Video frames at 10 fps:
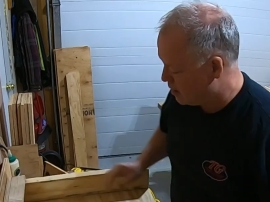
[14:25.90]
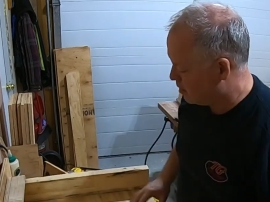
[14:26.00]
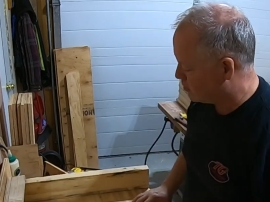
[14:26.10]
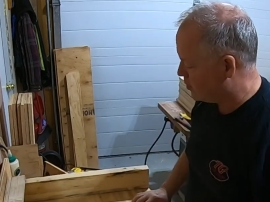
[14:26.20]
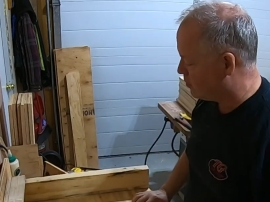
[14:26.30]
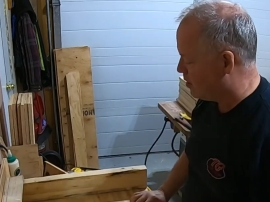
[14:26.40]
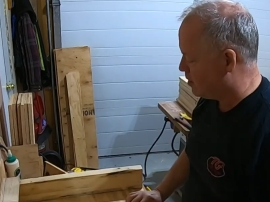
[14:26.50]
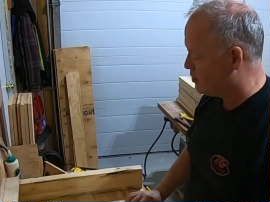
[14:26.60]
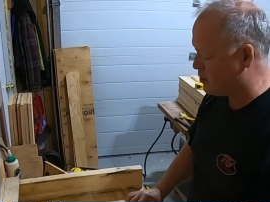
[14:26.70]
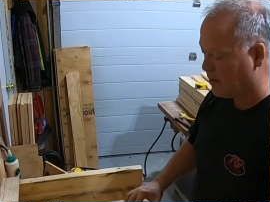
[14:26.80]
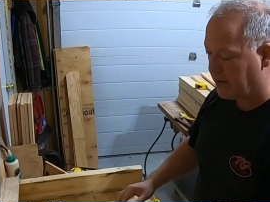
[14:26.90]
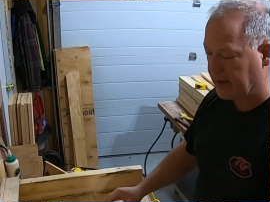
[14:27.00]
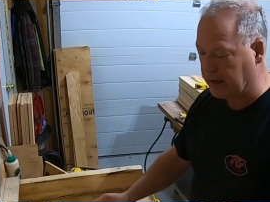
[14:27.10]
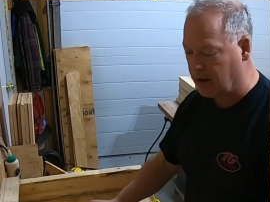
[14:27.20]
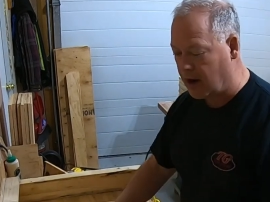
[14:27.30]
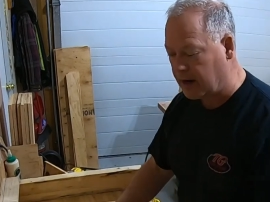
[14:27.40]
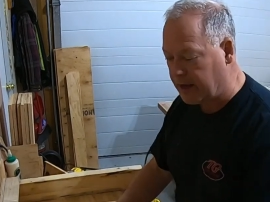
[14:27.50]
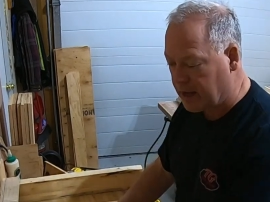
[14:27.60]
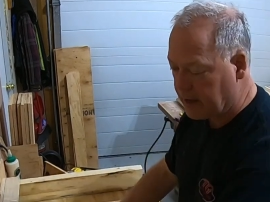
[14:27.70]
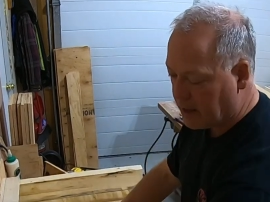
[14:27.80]
So that they lock
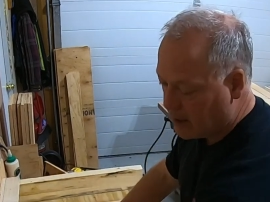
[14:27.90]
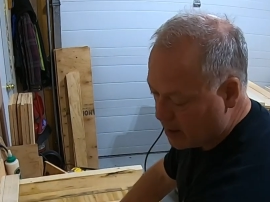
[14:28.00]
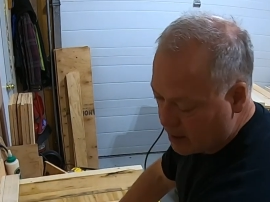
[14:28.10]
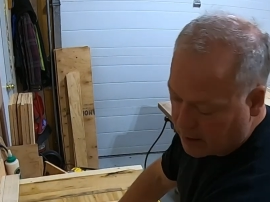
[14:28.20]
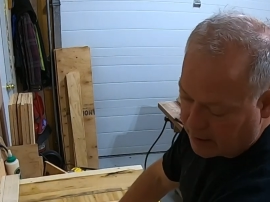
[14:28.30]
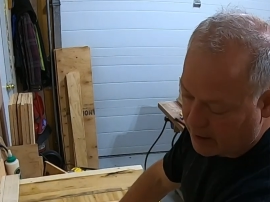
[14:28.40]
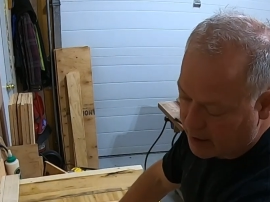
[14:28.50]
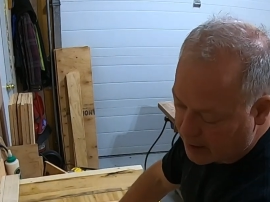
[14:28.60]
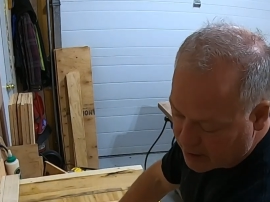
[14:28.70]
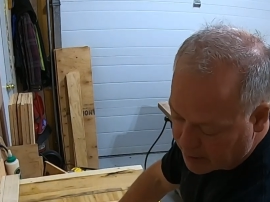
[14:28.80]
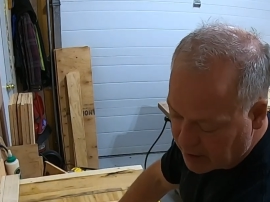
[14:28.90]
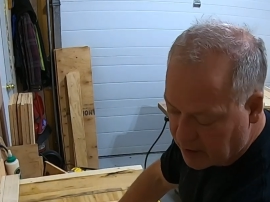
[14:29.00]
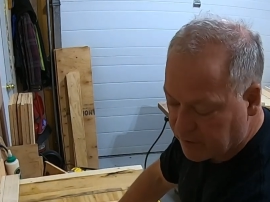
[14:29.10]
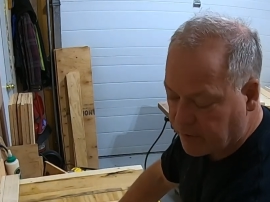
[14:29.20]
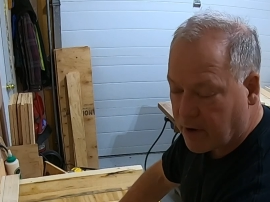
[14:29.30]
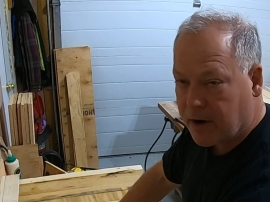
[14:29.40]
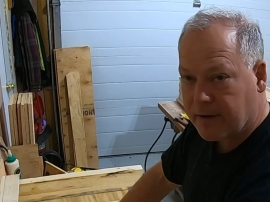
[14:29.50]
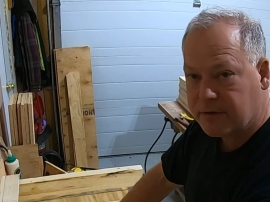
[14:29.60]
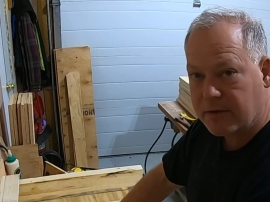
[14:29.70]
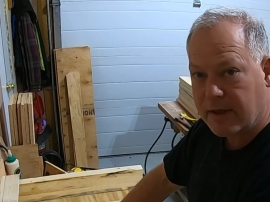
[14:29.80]
in, they got to come in far
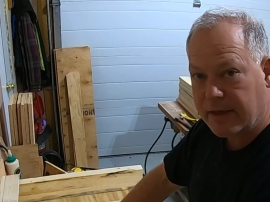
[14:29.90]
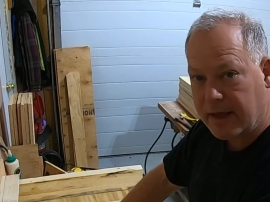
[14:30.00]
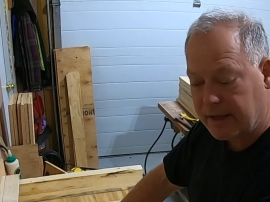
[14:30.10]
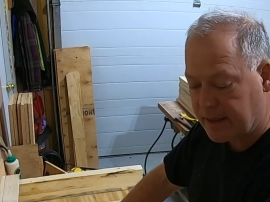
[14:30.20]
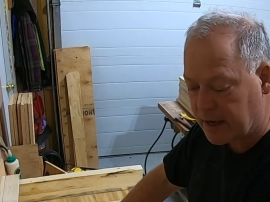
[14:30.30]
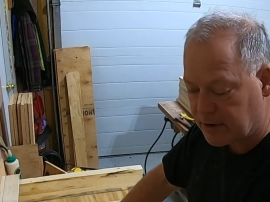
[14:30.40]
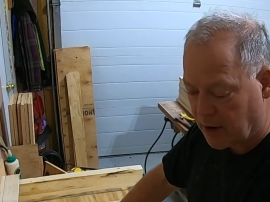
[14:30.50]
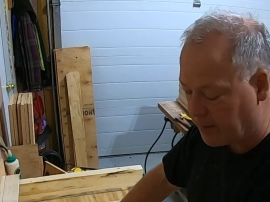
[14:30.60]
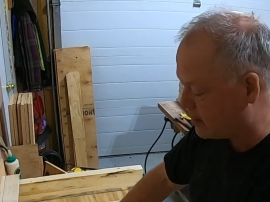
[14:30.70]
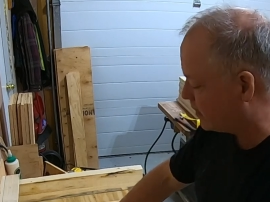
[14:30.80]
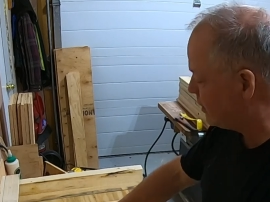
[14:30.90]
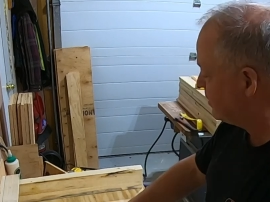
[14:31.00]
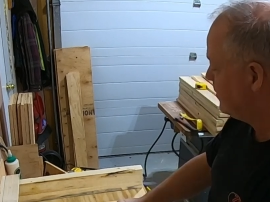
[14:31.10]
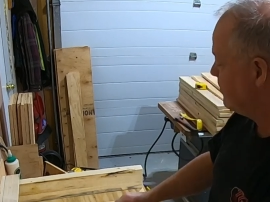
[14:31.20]
enough so that they hit that top cleat.